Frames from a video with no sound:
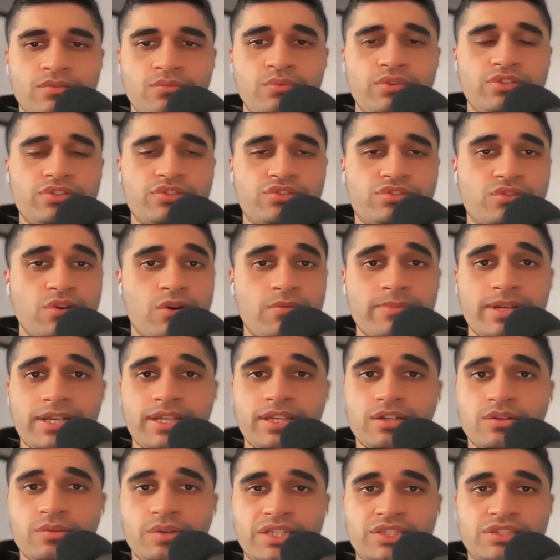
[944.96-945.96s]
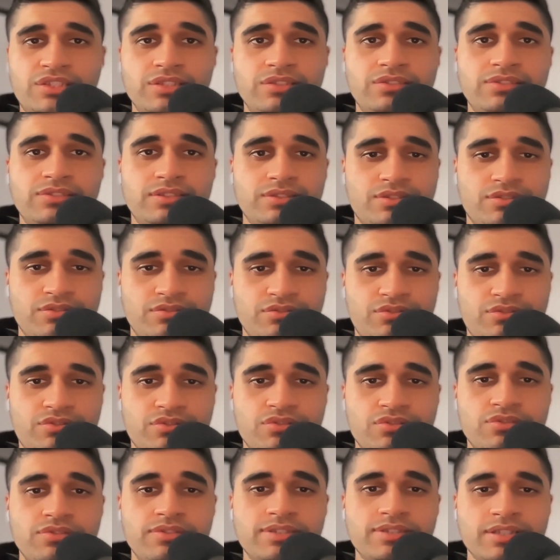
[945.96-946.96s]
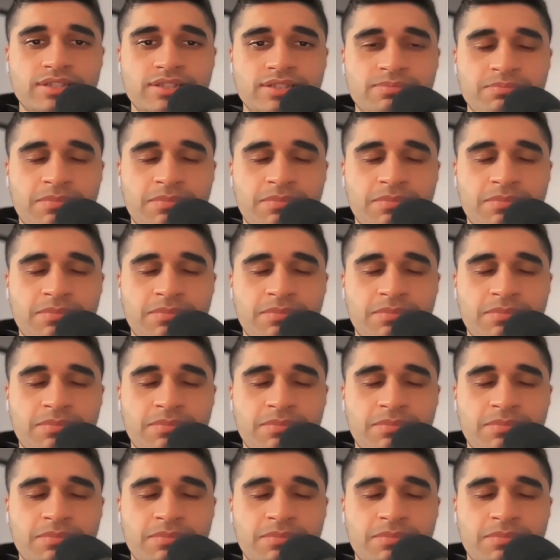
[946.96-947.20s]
With so many questions and concerns in his